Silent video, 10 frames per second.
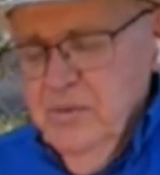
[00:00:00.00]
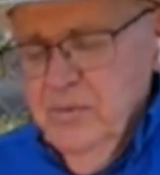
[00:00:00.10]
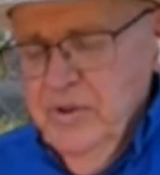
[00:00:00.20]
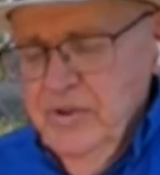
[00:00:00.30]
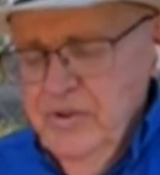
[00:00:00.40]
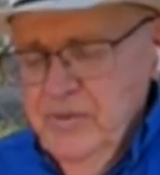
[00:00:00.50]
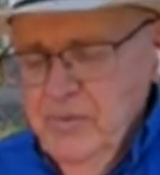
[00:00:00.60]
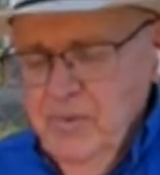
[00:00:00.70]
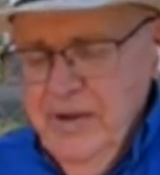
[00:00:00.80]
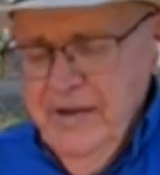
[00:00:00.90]
We
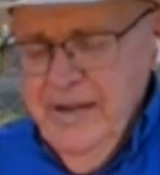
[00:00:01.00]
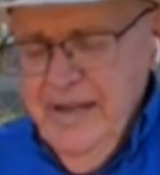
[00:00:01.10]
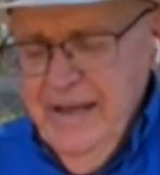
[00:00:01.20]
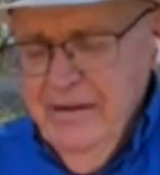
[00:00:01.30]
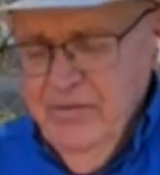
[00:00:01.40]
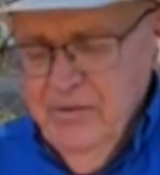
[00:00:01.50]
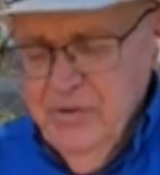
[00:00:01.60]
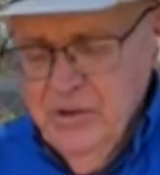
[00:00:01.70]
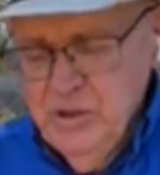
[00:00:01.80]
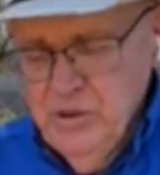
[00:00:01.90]
wanted to have
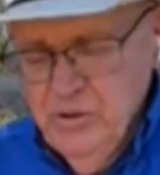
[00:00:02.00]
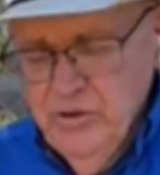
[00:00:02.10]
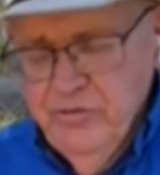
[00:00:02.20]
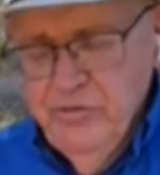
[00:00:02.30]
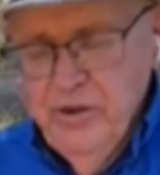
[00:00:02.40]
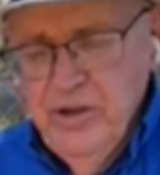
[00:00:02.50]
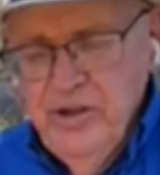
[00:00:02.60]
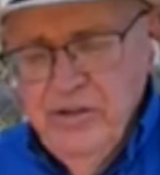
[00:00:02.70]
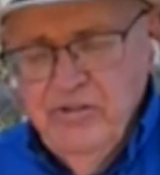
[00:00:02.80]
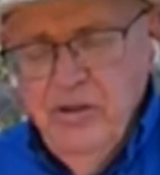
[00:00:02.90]
a shorter foot
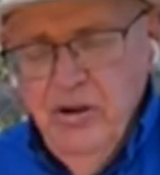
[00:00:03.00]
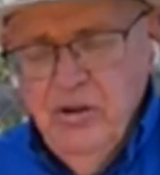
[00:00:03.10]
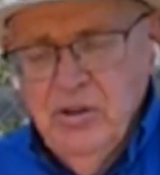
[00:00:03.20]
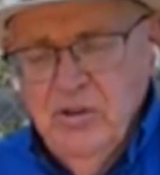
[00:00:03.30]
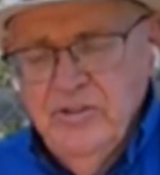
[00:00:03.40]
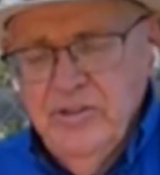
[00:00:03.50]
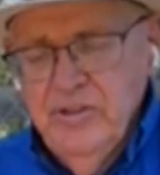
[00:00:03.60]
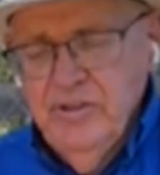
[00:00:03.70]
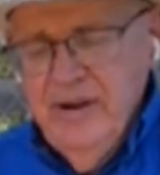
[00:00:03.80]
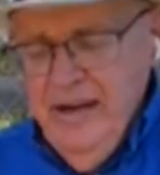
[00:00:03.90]
and the frog close to
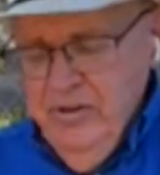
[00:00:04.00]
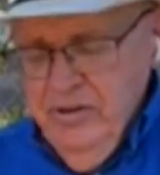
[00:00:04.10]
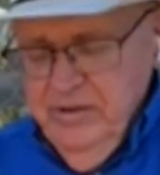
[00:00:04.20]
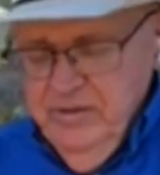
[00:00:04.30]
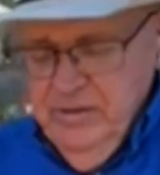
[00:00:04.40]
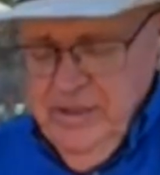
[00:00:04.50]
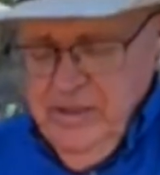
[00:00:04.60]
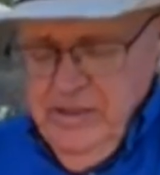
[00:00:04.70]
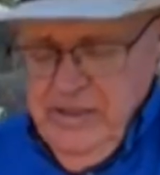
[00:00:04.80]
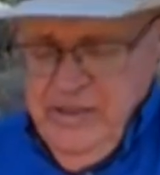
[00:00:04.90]
the ground.
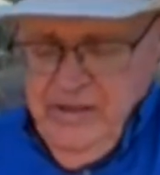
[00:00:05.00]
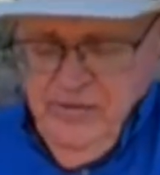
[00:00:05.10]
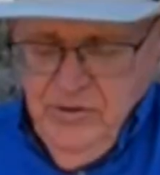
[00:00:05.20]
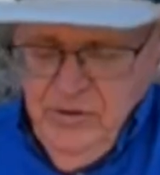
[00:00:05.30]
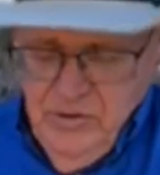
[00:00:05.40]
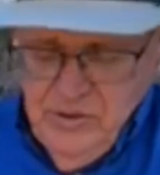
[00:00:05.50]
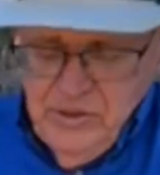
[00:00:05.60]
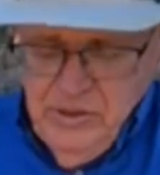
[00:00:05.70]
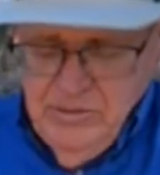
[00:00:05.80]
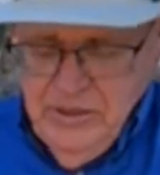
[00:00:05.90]
If you use
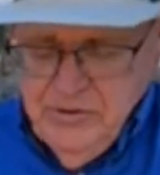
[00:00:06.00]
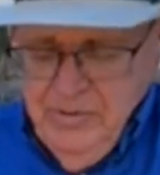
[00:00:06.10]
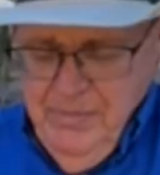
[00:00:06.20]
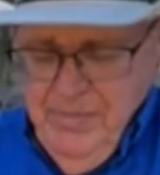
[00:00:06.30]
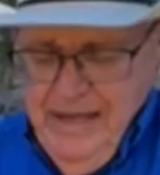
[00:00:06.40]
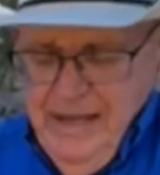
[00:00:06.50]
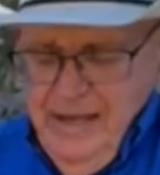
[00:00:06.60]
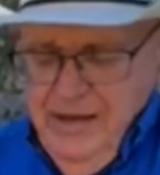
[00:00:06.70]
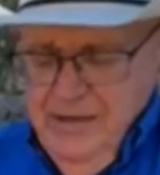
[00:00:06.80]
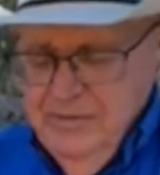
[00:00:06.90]
too much rim
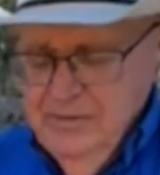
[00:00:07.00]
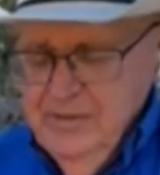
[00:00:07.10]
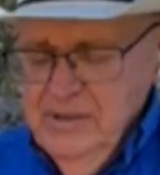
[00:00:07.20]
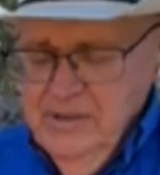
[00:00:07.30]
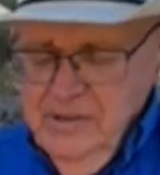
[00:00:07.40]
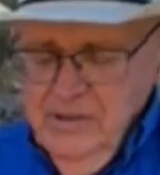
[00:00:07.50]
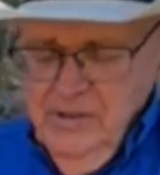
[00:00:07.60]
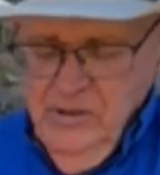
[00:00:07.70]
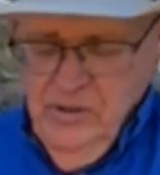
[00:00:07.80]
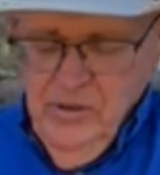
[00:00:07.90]
pad,
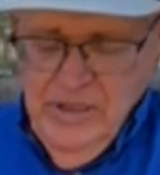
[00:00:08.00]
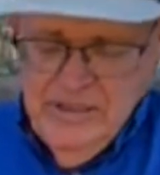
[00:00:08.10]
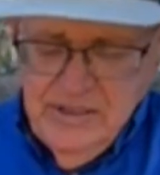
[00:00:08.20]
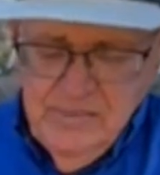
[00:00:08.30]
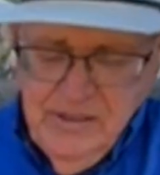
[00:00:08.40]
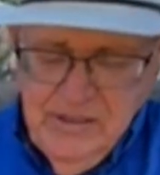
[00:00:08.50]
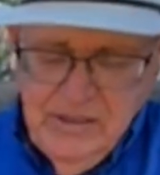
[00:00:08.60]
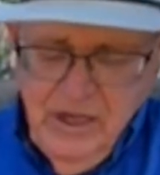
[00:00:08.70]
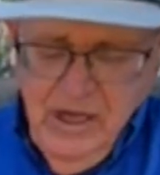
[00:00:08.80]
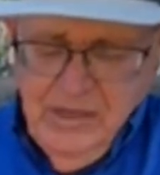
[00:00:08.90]
you get some
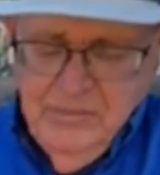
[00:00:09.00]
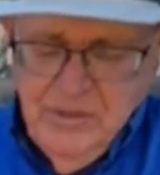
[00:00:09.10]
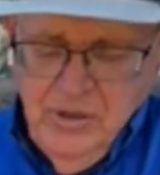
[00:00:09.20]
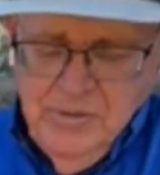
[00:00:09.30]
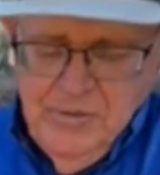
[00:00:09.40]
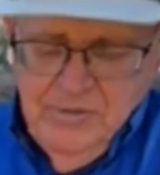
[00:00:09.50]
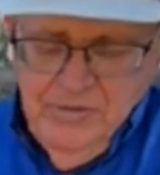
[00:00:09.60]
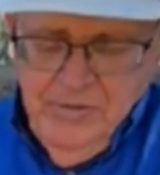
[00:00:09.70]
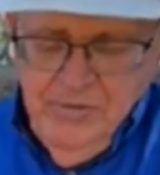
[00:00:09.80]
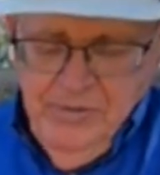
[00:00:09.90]
shock absorption
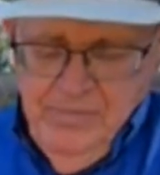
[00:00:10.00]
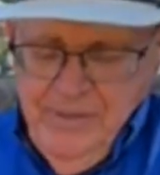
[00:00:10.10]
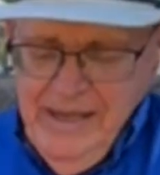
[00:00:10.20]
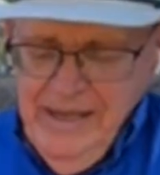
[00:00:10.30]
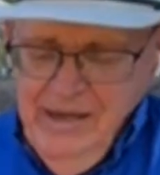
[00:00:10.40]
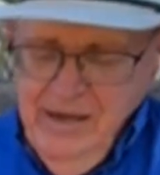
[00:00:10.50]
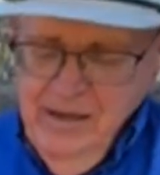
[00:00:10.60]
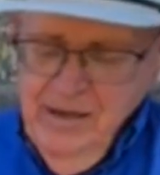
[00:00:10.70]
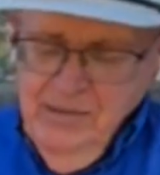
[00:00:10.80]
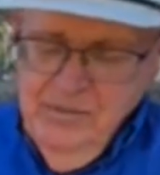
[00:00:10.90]
from the rim pad,
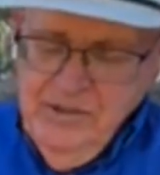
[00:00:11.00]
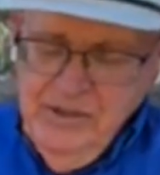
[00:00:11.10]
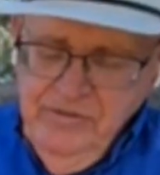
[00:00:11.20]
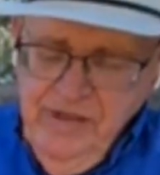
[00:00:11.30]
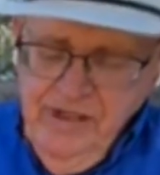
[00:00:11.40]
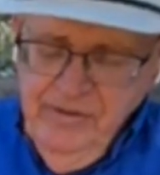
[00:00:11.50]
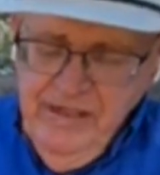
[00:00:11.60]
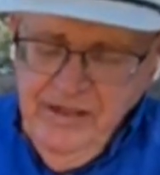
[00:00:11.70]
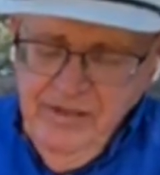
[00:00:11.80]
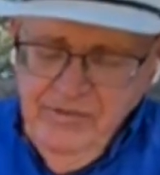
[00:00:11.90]
but you've
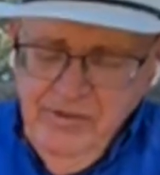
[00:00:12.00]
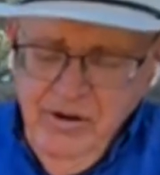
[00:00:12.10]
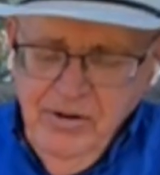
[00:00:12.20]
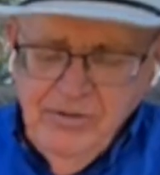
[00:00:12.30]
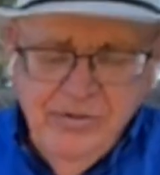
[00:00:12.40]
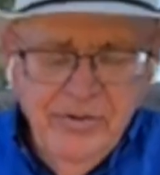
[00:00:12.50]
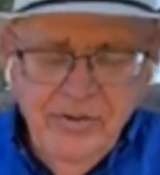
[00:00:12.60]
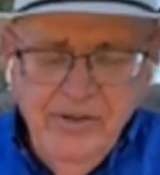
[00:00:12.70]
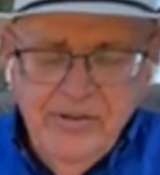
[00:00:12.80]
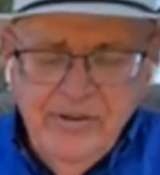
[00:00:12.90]
elevated the frog
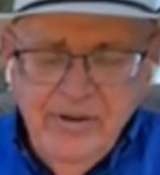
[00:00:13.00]
further off the